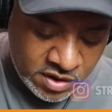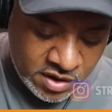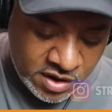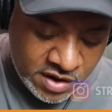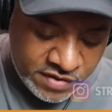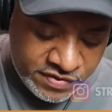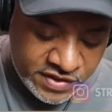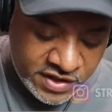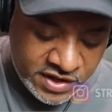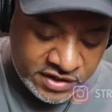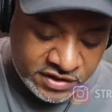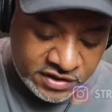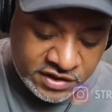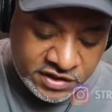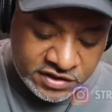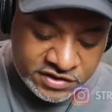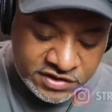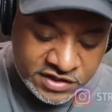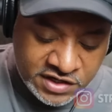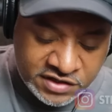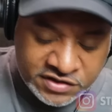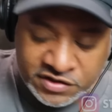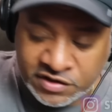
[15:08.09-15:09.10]
And then he
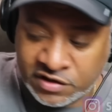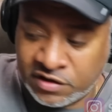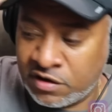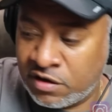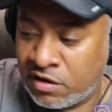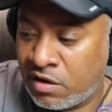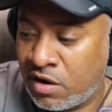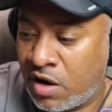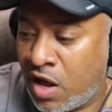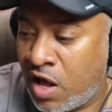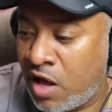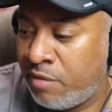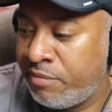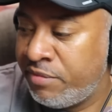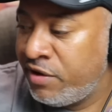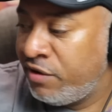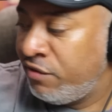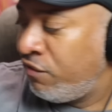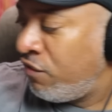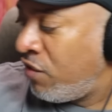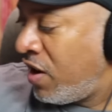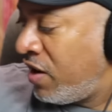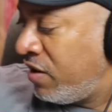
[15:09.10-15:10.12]
said to her, I'll be
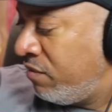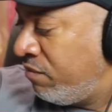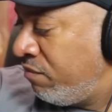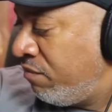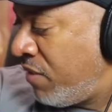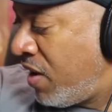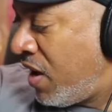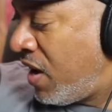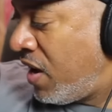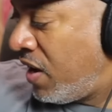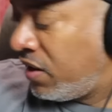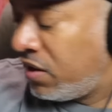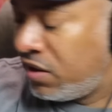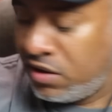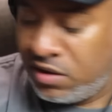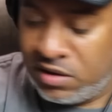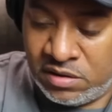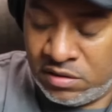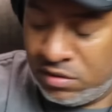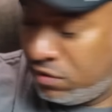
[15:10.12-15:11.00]
right back.